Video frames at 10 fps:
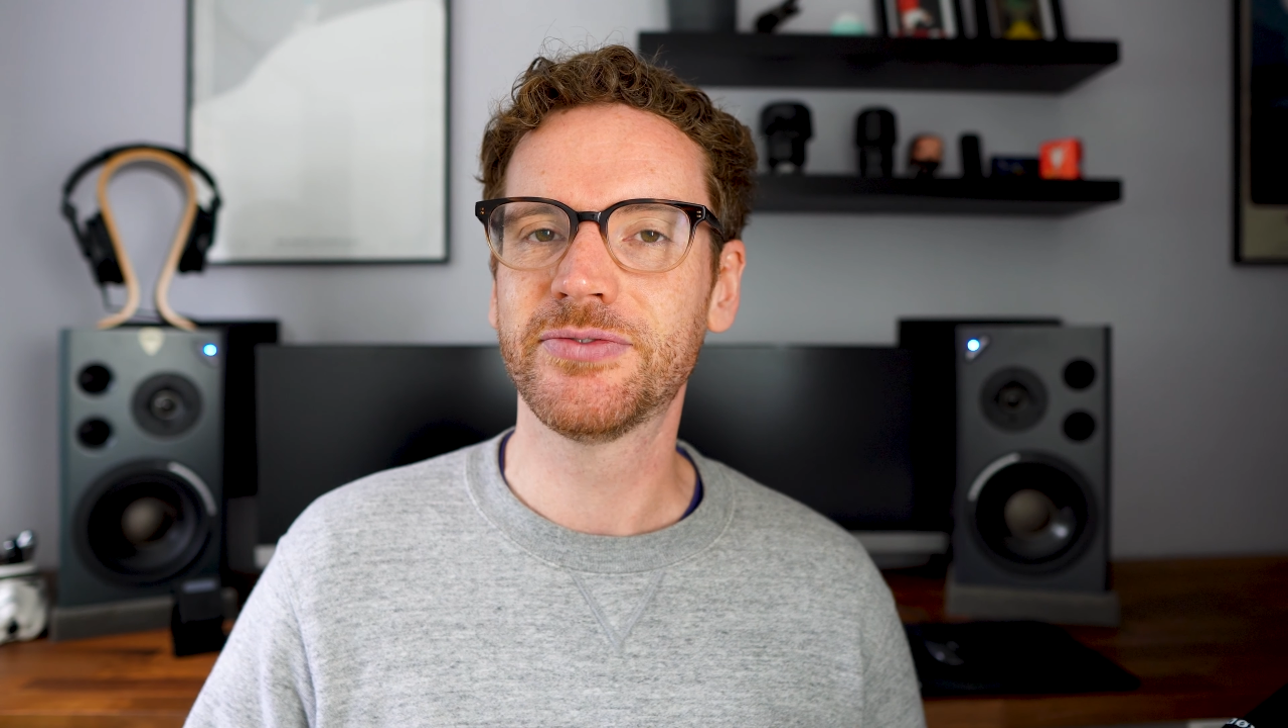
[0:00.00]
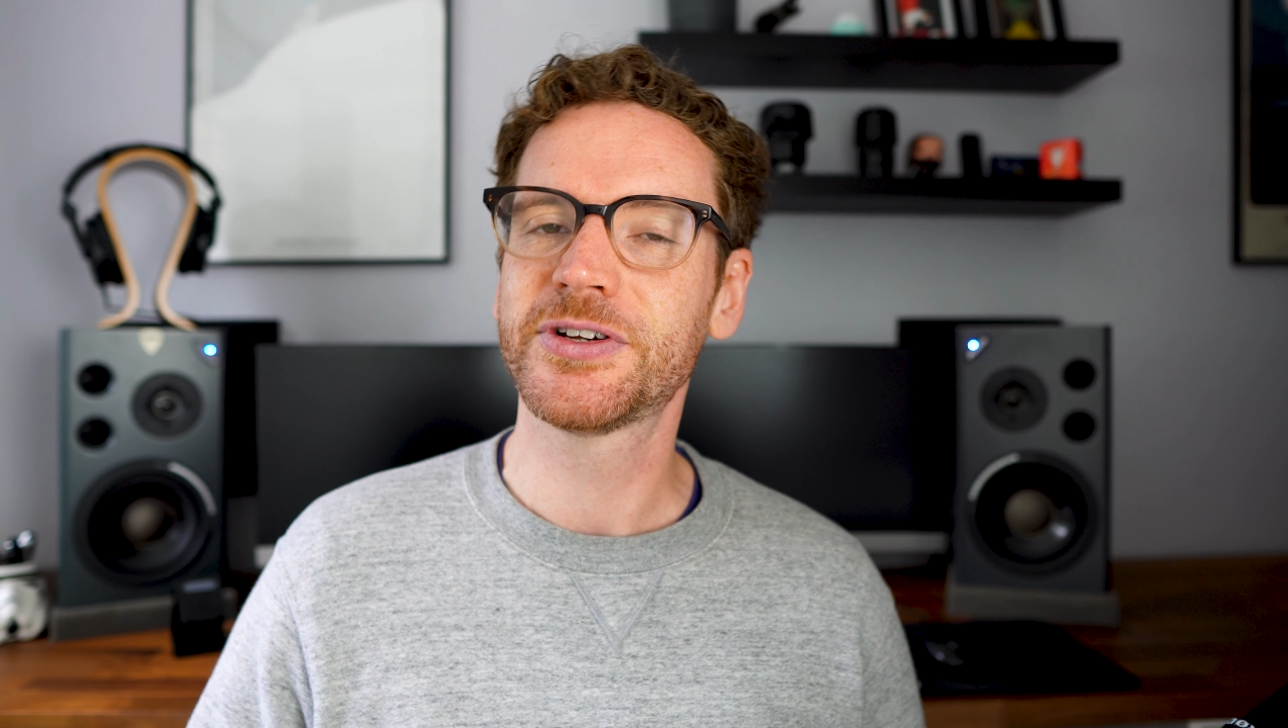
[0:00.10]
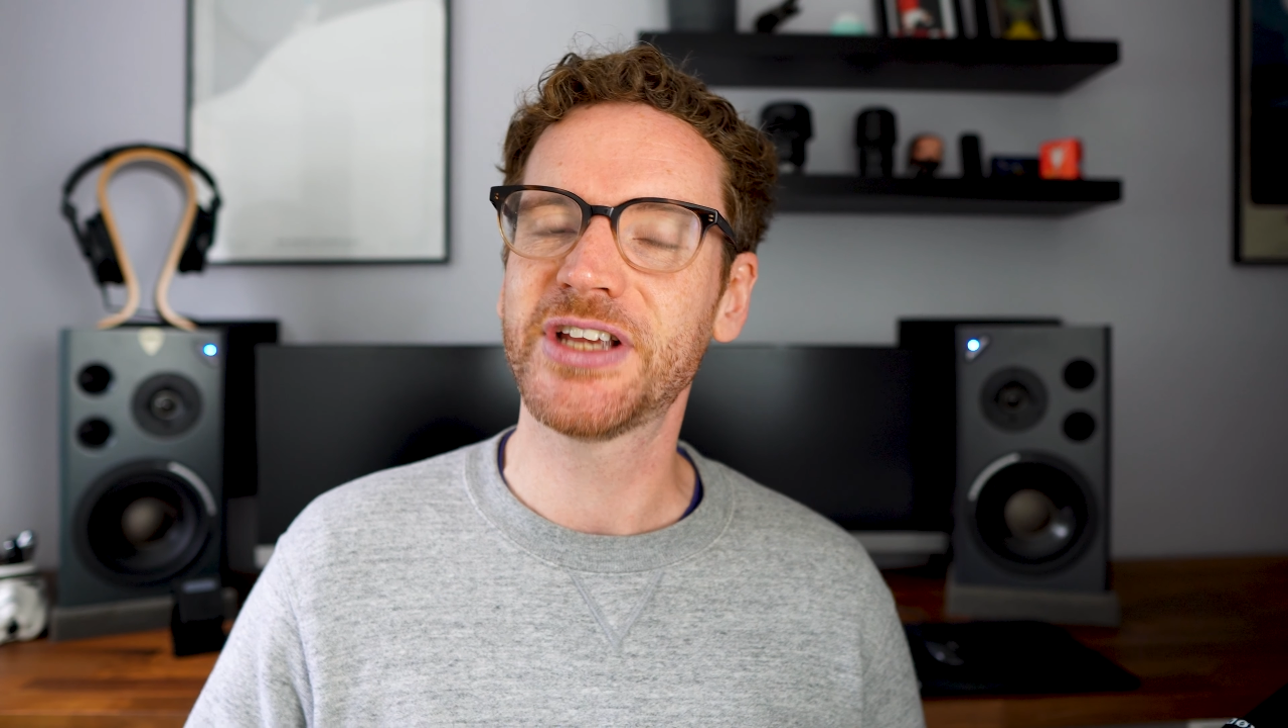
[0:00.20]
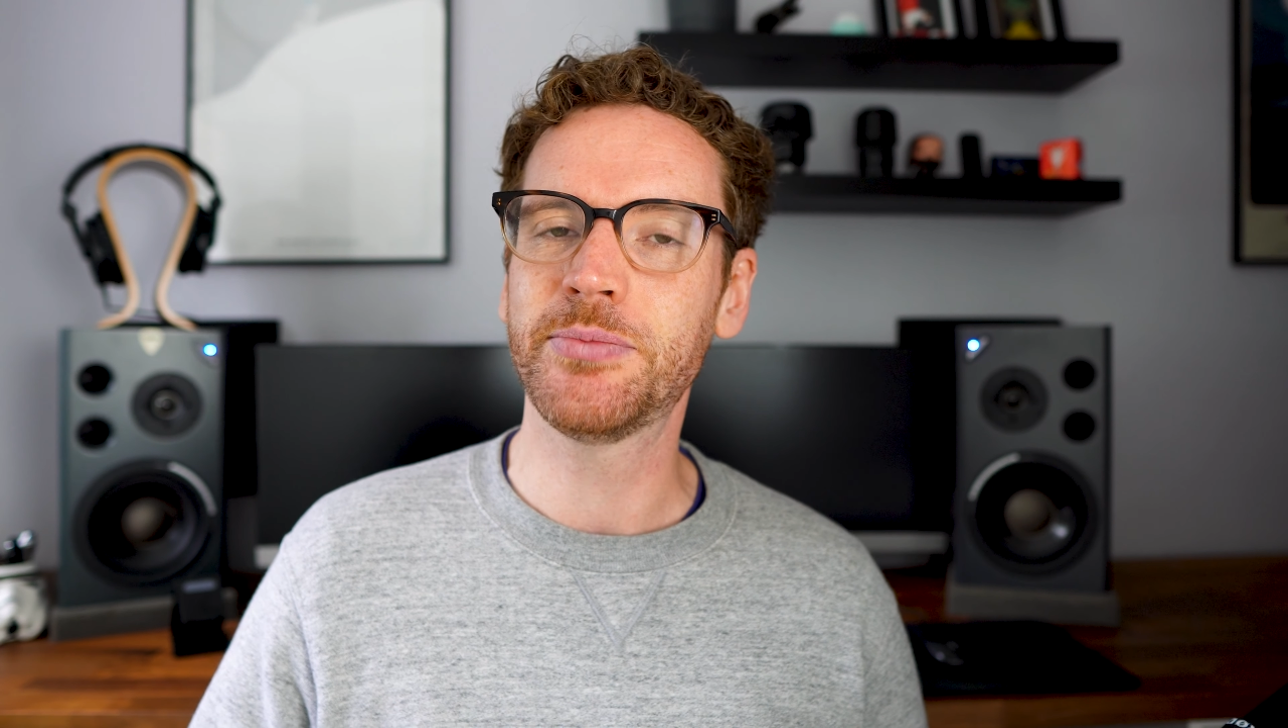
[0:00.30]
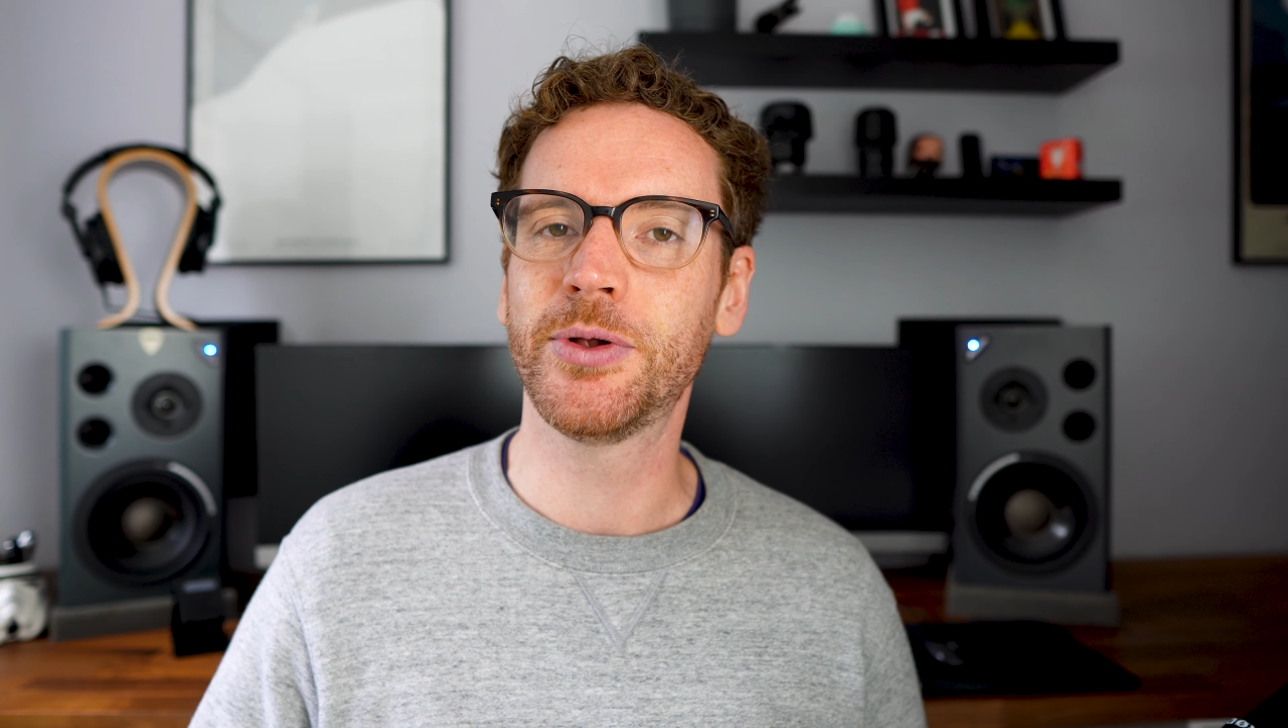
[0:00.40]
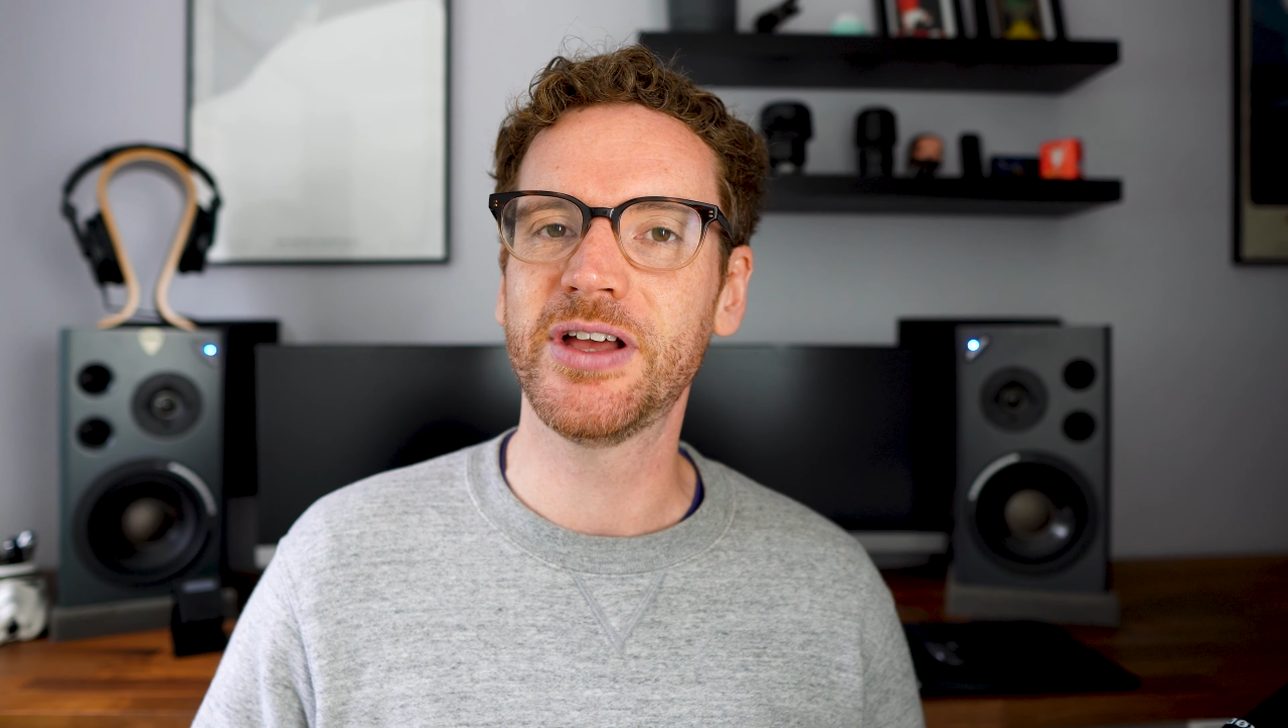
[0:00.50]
For example,